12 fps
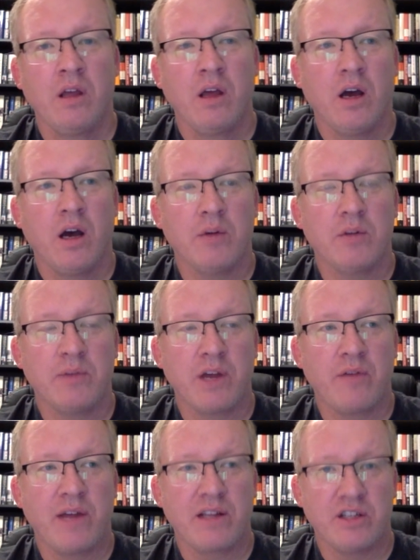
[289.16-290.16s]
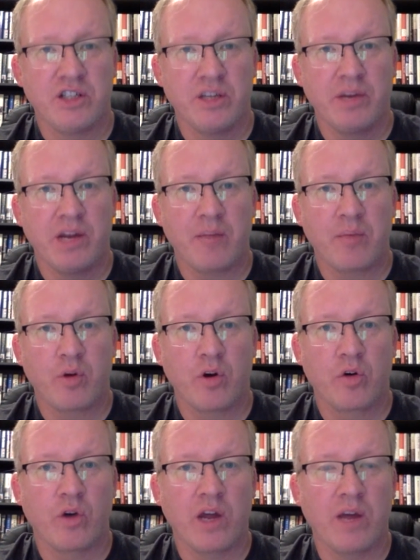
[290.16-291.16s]
Um, as a matter of fact, the Gemini
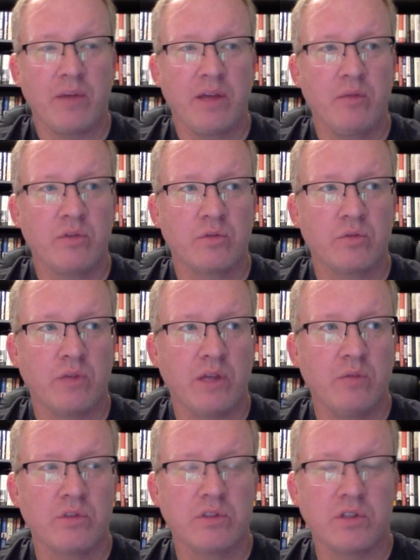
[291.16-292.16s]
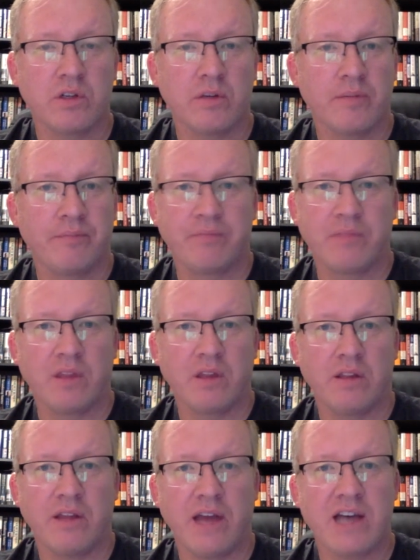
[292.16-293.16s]
program, he was he was the
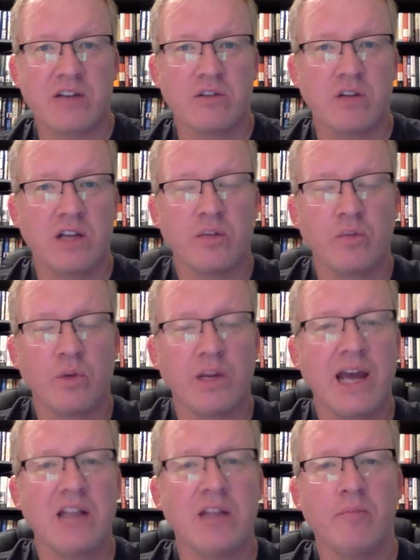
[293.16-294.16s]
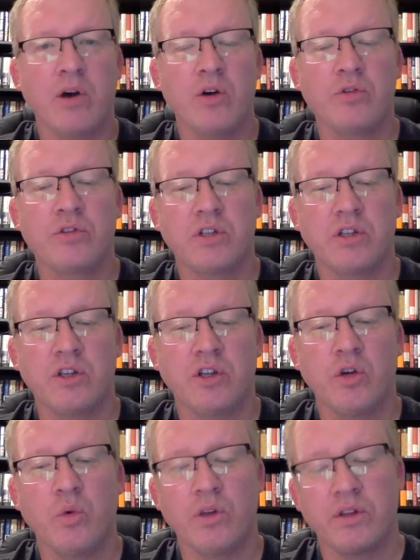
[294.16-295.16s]
the astronaut that really had the most to
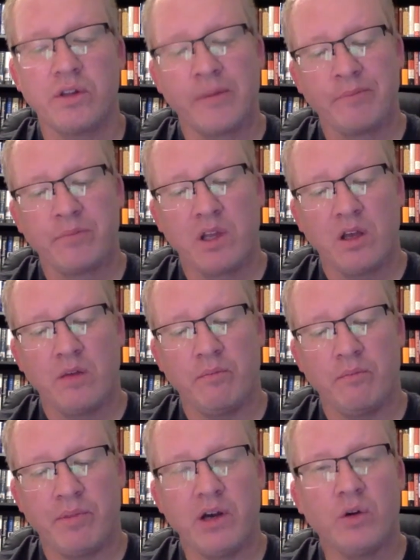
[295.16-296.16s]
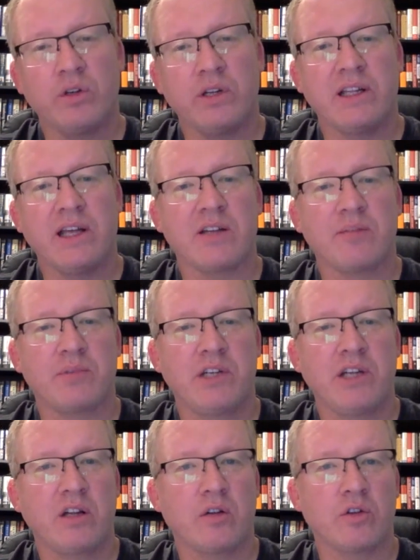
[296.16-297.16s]
do with building that
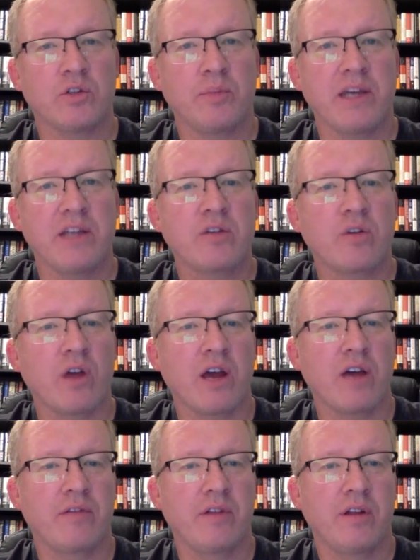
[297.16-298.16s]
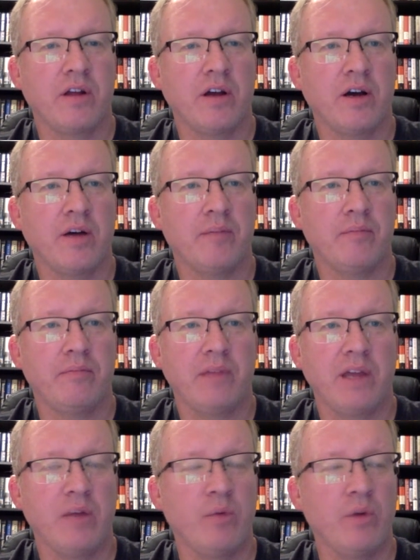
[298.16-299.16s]
particular spacecraft. Um,
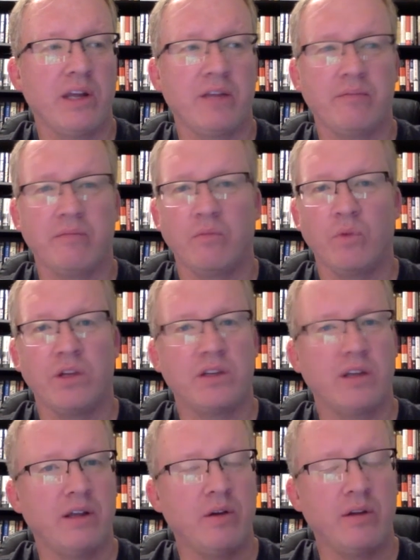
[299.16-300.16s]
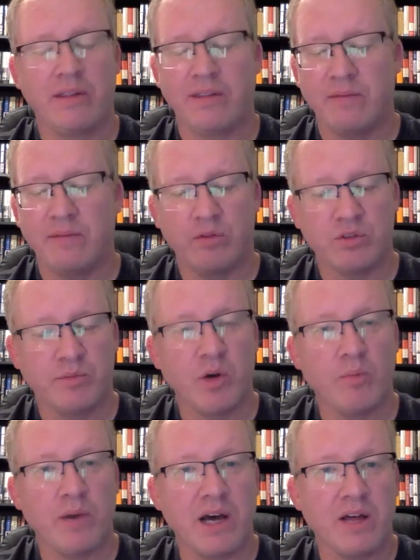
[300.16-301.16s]
he really went to he, it was built by